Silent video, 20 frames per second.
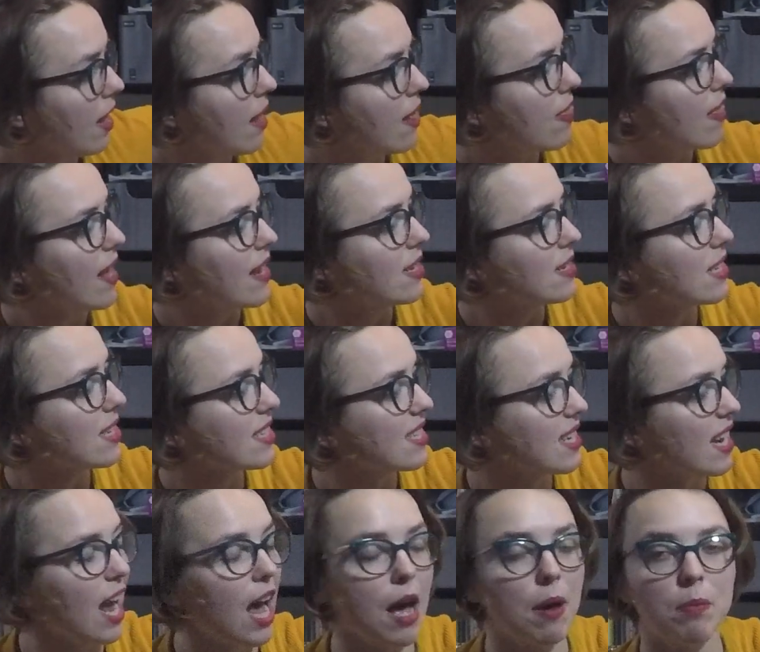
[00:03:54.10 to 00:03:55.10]
That
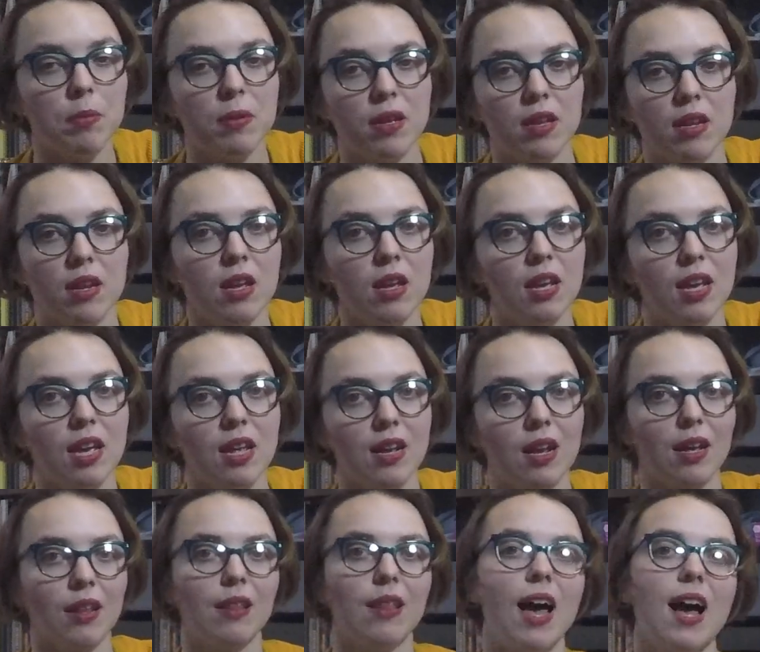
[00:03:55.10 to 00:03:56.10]
doesn't happen in a
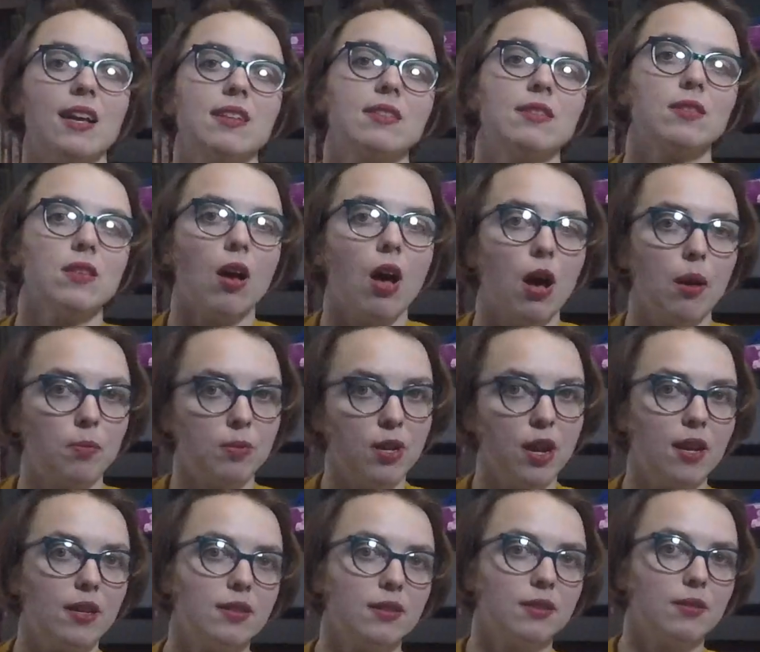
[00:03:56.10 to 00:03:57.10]
glass
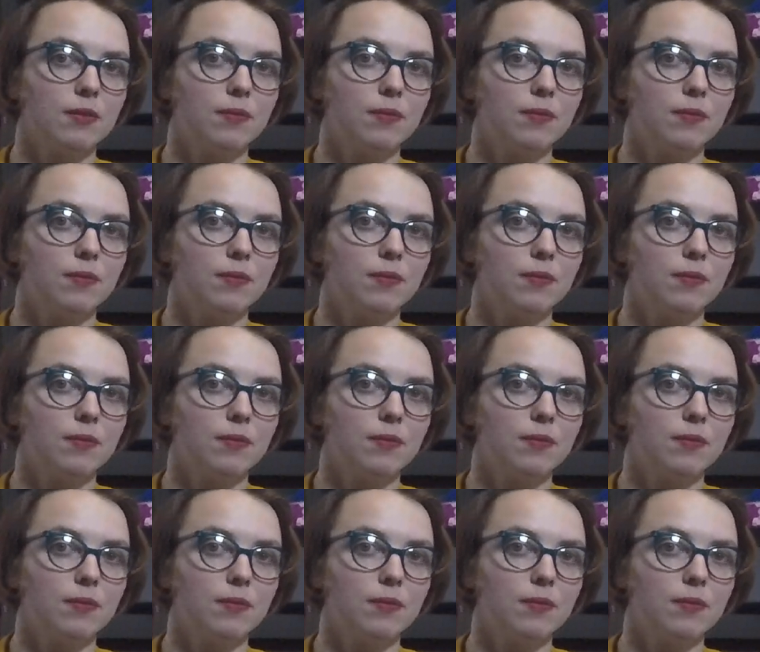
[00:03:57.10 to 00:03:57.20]
object.